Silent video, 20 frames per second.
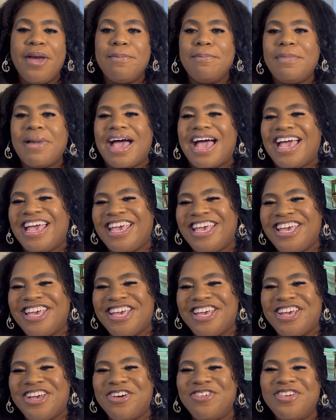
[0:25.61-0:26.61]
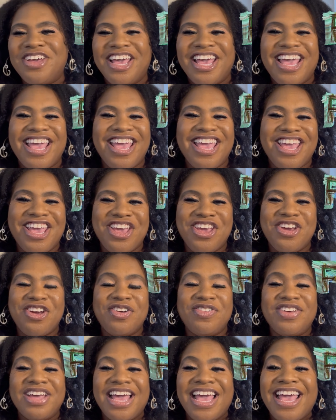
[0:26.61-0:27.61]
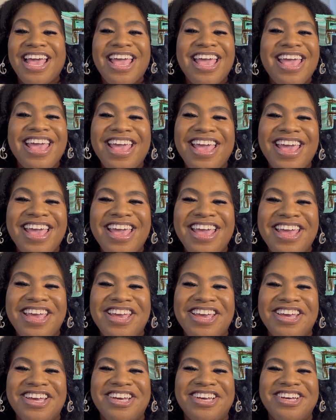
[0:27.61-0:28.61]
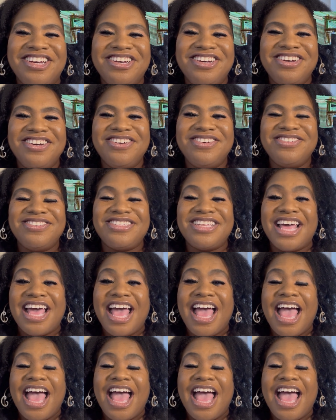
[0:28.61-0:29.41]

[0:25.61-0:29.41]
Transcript: My if, if, is.